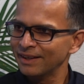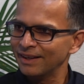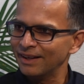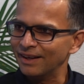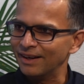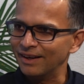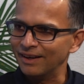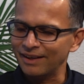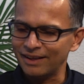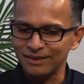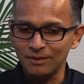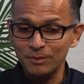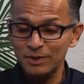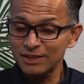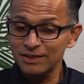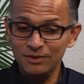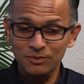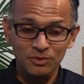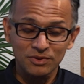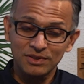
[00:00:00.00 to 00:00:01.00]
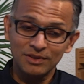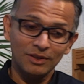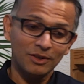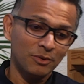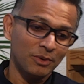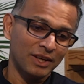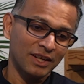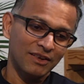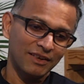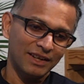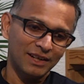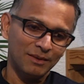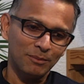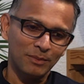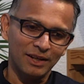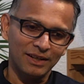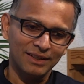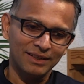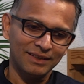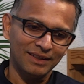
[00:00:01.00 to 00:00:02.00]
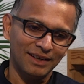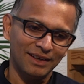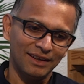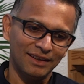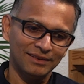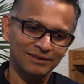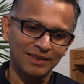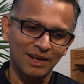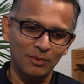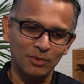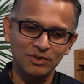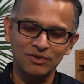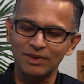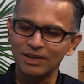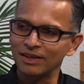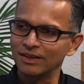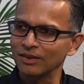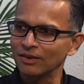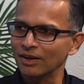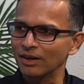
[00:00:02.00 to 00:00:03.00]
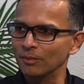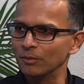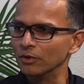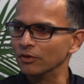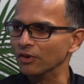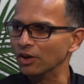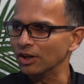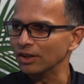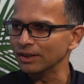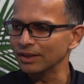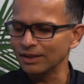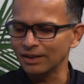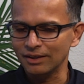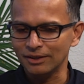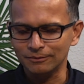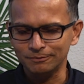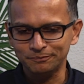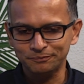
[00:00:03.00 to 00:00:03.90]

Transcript: And the business was still doing great, but I was ready to kind of move